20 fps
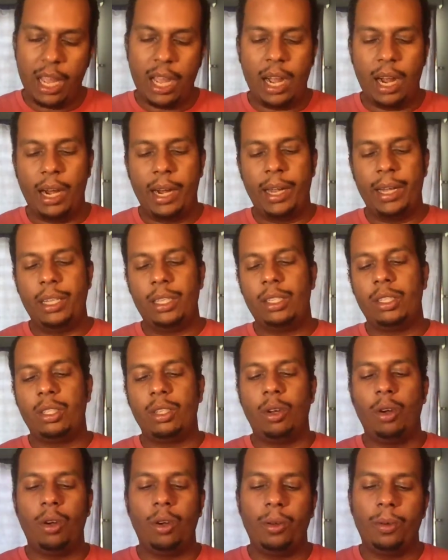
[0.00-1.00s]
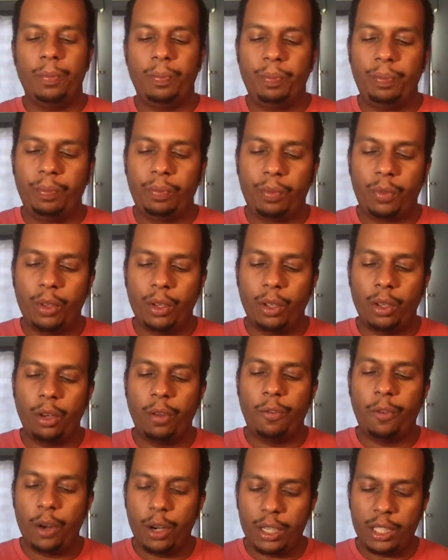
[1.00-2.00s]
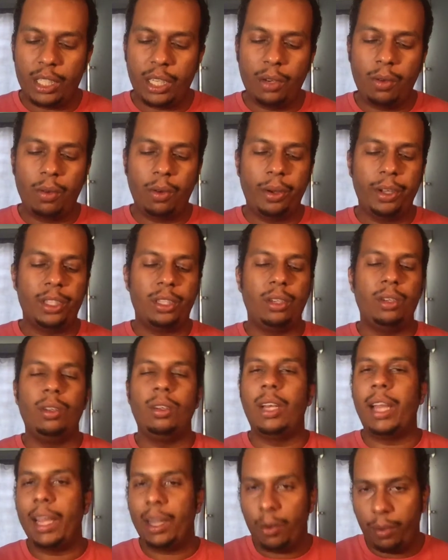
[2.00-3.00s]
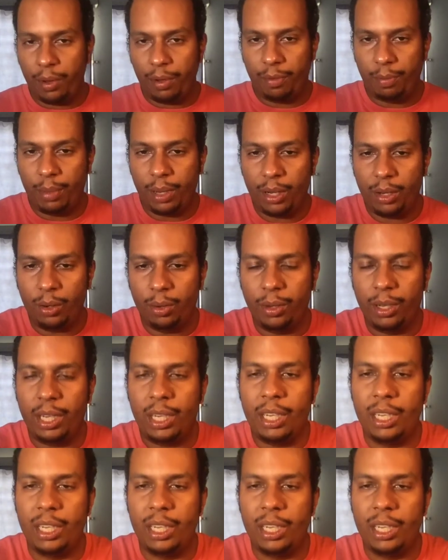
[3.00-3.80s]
All right, so the first thing we're going to do, like we've been doing,